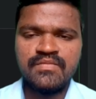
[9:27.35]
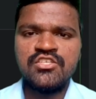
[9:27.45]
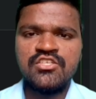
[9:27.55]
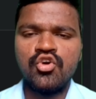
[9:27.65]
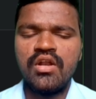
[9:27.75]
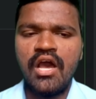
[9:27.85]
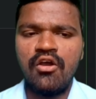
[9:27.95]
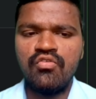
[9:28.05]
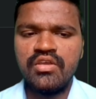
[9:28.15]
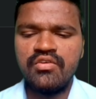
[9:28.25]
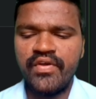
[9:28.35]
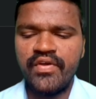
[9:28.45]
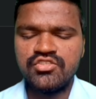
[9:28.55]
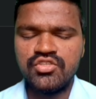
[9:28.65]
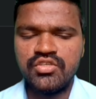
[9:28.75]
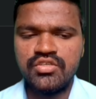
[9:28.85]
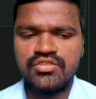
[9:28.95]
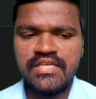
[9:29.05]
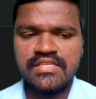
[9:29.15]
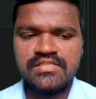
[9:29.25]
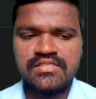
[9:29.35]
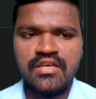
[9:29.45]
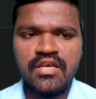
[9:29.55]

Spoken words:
So now if I execute this,